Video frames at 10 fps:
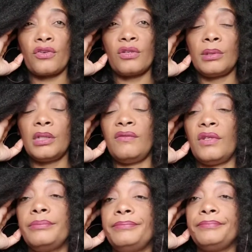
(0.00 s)
And you
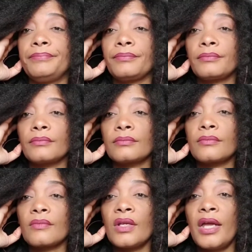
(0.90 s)
start to believe it.
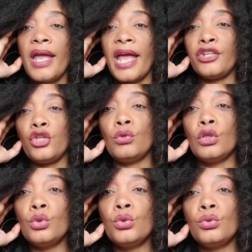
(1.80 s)

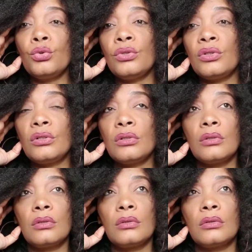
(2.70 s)
And you
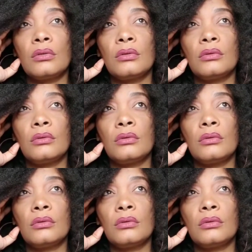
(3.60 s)
lose